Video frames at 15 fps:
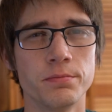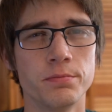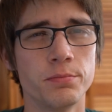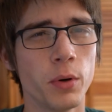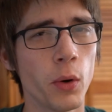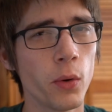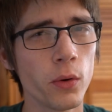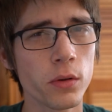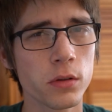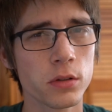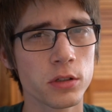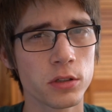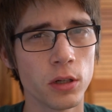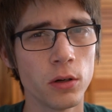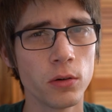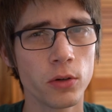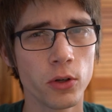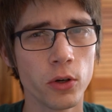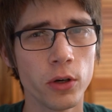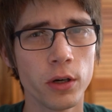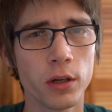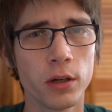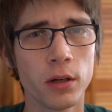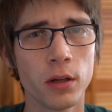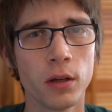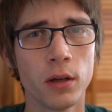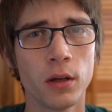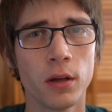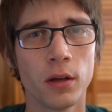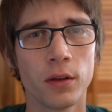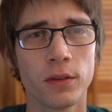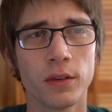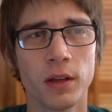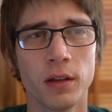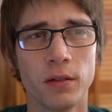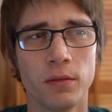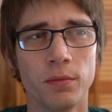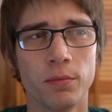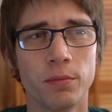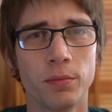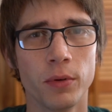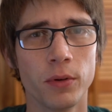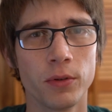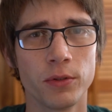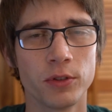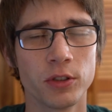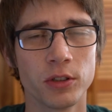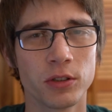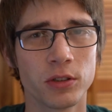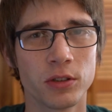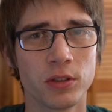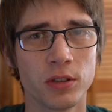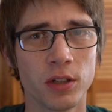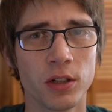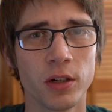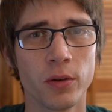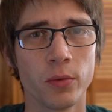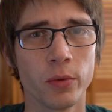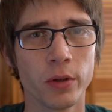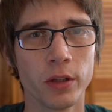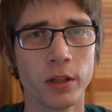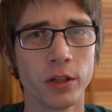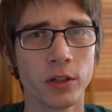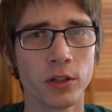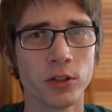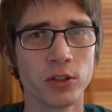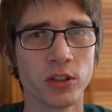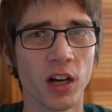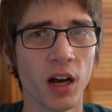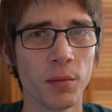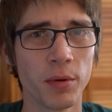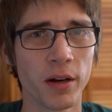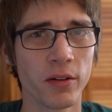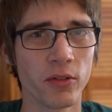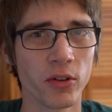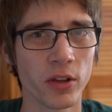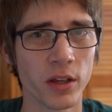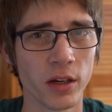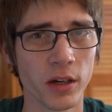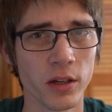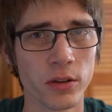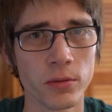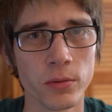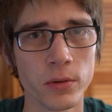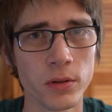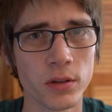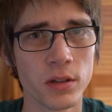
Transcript: both so good. They both just did a really good job at everything I threw at